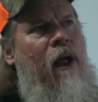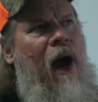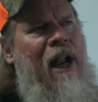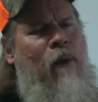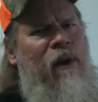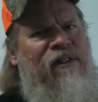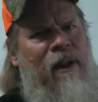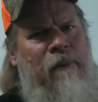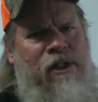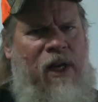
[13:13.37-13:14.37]
I don't want
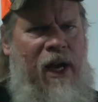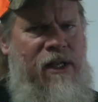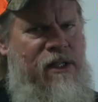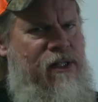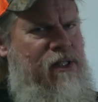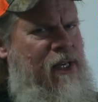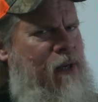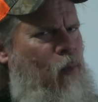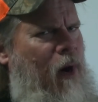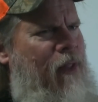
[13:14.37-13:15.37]
something that changes
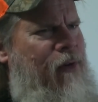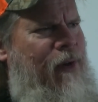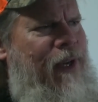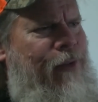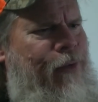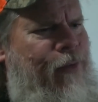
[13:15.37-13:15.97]
in weather either.